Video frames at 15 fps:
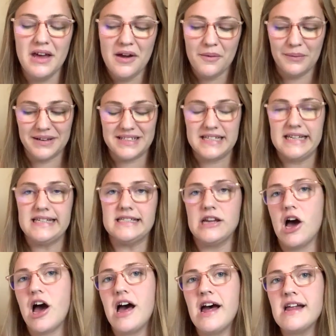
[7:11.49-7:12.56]
which is
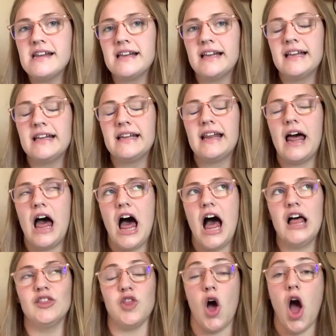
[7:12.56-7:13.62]
not
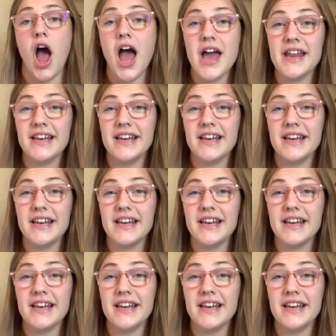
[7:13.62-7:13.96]
a lot.